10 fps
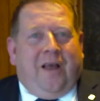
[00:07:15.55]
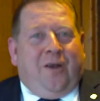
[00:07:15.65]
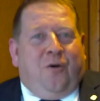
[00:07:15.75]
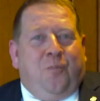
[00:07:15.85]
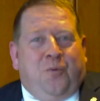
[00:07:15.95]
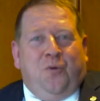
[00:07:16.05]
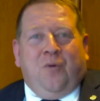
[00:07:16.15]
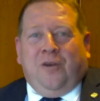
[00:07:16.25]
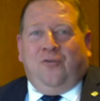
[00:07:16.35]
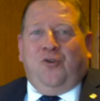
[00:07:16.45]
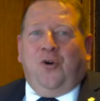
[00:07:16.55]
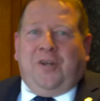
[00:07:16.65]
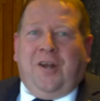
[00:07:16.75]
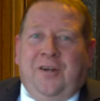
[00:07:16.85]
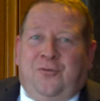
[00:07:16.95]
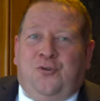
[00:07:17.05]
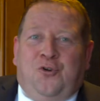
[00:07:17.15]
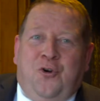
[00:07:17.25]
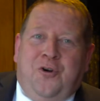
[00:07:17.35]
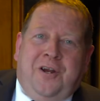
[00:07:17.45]
I hope you enjoyed our little
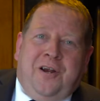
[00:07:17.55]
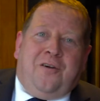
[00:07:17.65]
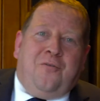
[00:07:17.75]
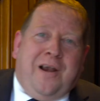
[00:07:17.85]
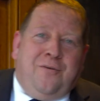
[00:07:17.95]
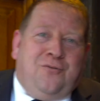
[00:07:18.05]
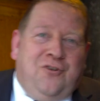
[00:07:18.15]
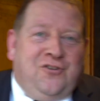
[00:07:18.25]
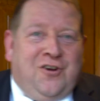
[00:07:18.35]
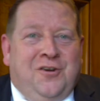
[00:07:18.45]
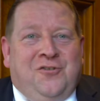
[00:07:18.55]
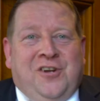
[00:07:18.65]
journey around 600